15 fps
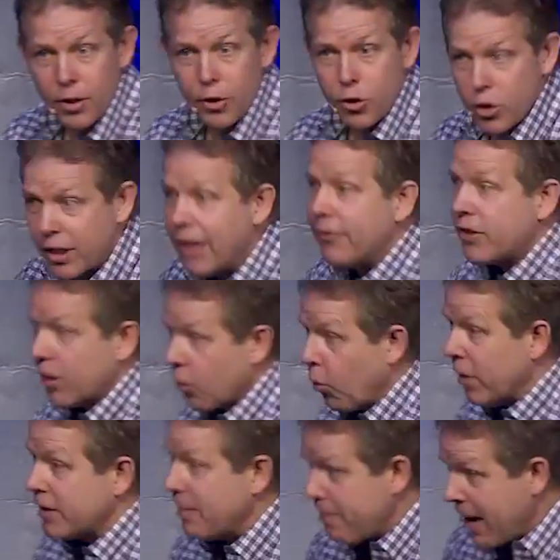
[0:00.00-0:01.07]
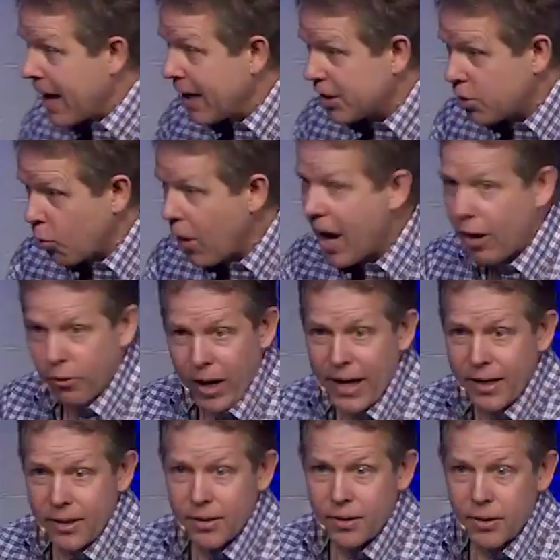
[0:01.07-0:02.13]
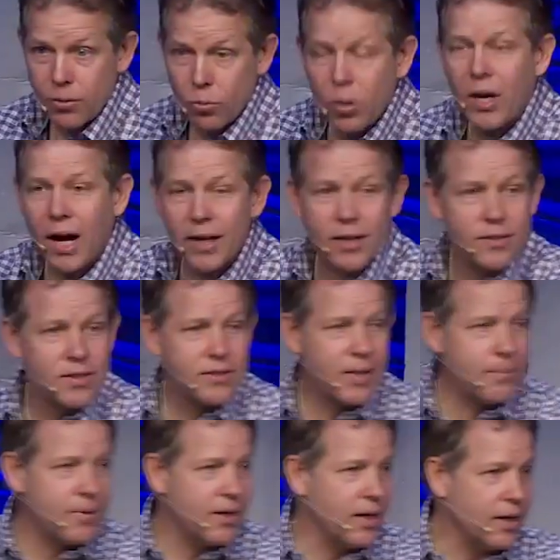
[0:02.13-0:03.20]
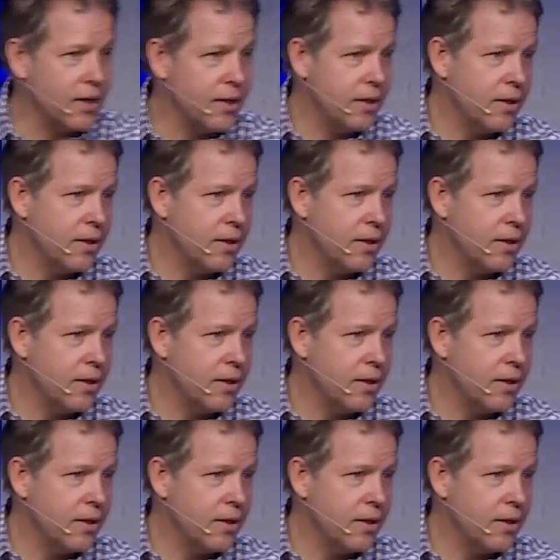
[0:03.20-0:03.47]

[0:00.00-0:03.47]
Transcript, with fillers: you'd give it to the ones that manage it well, right? Well, God does the same thing.